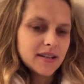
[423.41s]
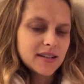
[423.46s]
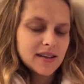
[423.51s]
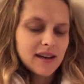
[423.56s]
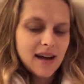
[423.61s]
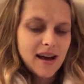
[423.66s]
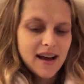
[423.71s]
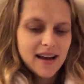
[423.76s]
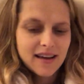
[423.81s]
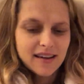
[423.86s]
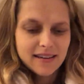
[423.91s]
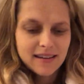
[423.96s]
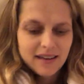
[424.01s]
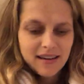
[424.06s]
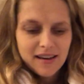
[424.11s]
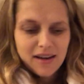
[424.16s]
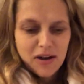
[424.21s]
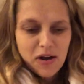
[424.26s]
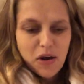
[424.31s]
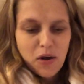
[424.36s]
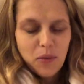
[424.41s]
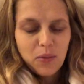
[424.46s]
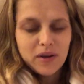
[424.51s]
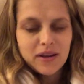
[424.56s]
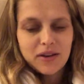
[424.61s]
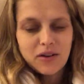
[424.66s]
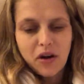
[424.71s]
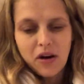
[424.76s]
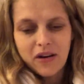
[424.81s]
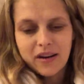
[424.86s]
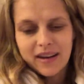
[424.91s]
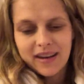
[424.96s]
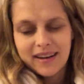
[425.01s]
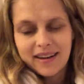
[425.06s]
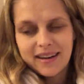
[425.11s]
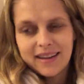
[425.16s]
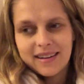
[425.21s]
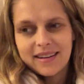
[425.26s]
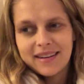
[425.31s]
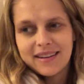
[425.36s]
tired. We got
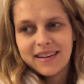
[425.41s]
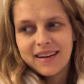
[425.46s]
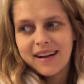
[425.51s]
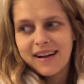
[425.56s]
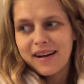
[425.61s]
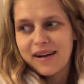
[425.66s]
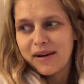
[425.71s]
in,